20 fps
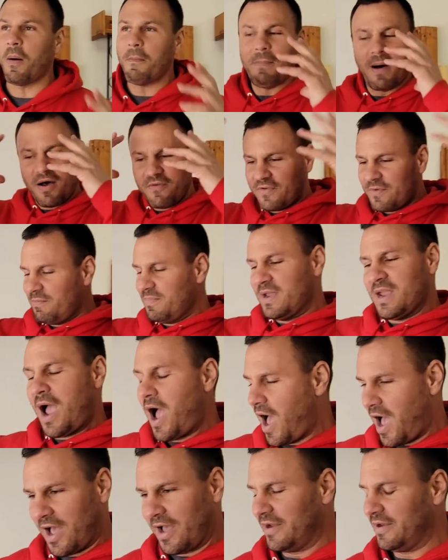above and
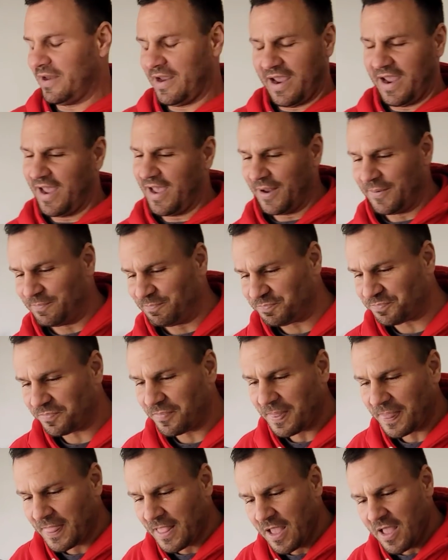beyond. They do. And you
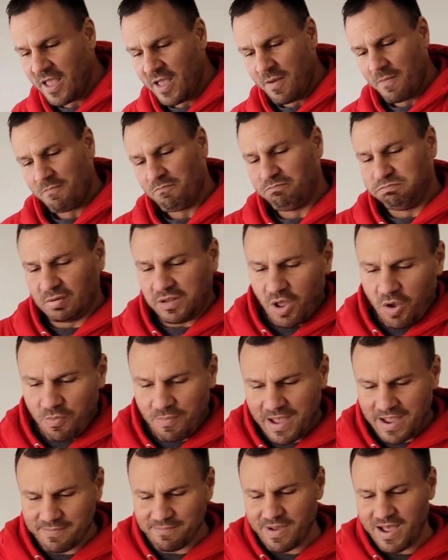guys are awesome. Blow
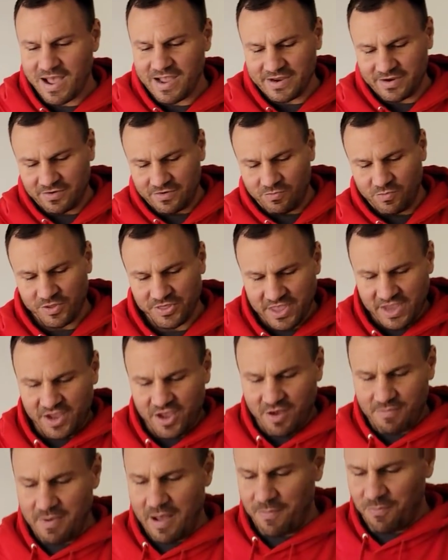my mind what they come